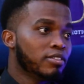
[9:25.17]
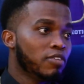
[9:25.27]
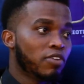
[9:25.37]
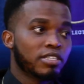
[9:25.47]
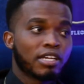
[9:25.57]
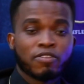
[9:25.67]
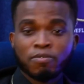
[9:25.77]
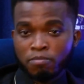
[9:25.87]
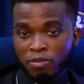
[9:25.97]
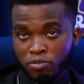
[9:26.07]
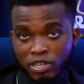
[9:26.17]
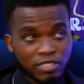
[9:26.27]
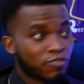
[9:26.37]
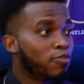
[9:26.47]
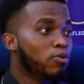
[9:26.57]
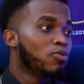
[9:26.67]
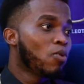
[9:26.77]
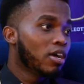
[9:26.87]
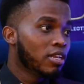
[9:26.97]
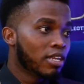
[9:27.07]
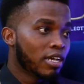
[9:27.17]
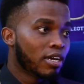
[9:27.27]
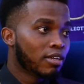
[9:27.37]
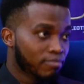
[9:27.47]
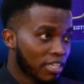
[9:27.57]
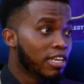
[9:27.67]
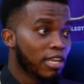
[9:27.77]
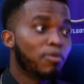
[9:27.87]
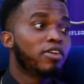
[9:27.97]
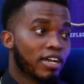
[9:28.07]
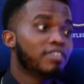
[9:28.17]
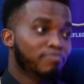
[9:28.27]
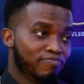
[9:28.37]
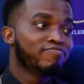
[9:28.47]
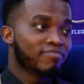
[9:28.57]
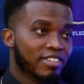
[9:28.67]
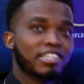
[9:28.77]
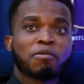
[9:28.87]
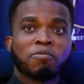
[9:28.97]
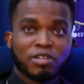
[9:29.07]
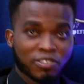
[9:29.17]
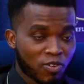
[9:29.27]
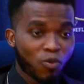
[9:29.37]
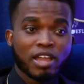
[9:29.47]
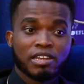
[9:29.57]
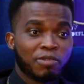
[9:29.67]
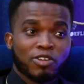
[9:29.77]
In fact, they can be pressing phone while they are in labor. Yeah, they can be pressing phone while in labor.